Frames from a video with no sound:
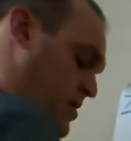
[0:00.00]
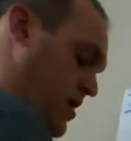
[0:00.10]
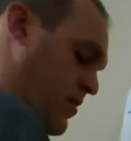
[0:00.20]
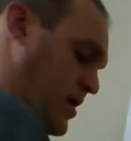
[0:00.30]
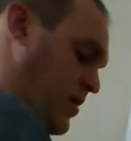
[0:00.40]

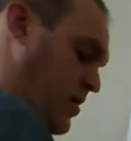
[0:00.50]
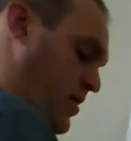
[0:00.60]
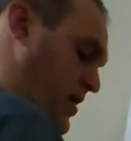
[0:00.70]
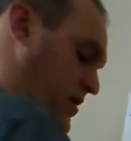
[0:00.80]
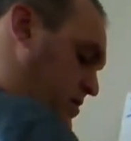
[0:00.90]
And we do
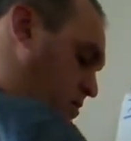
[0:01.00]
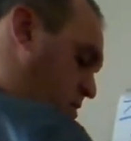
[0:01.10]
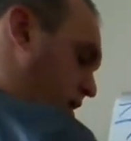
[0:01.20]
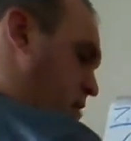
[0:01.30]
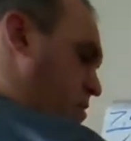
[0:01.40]
know that it's
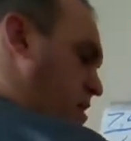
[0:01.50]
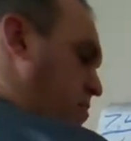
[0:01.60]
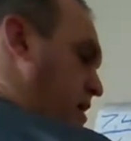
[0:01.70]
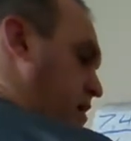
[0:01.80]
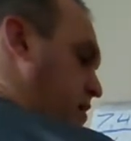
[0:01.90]
21
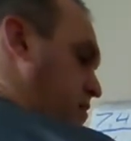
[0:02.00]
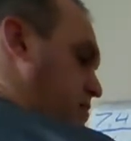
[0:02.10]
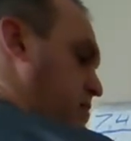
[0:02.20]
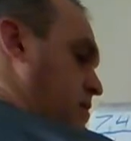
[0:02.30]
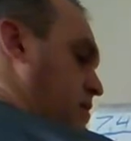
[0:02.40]

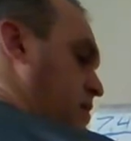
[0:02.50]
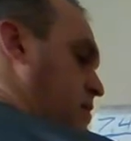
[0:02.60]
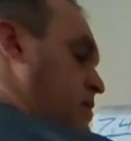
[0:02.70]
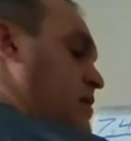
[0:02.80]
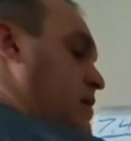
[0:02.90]
meters
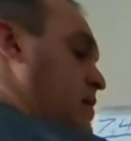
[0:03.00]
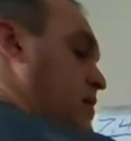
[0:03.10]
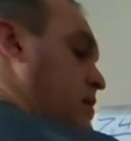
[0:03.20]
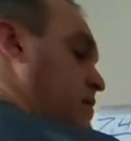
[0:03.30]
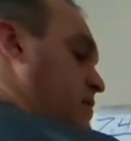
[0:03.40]

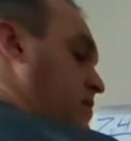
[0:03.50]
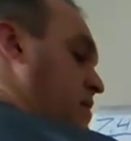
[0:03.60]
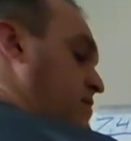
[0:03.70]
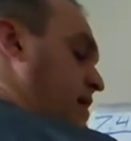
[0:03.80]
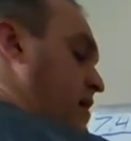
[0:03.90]
from the
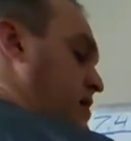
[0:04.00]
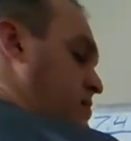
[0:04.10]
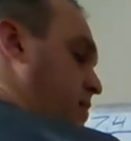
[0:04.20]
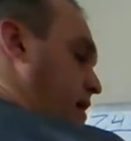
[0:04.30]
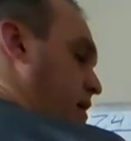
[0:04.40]

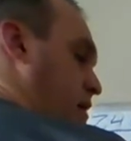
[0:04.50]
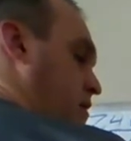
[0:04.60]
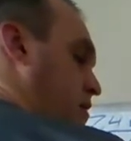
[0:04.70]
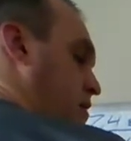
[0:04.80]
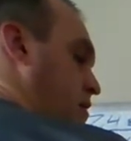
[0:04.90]
Ferris wheel
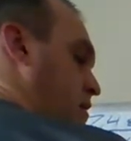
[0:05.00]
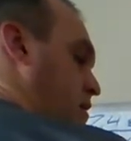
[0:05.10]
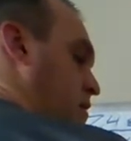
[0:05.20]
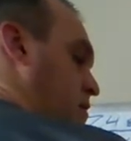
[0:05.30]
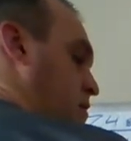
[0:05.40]

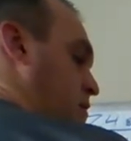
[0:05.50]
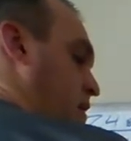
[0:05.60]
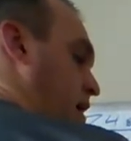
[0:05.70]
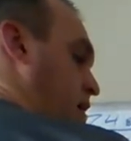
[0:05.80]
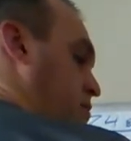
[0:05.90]
to
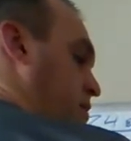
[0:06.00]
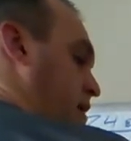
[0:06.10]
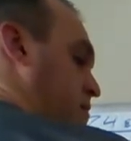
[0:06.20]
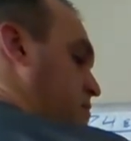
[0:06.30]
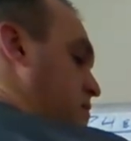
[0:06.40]
the
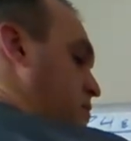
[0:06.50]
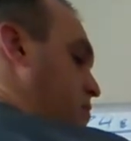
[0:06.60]
entrance.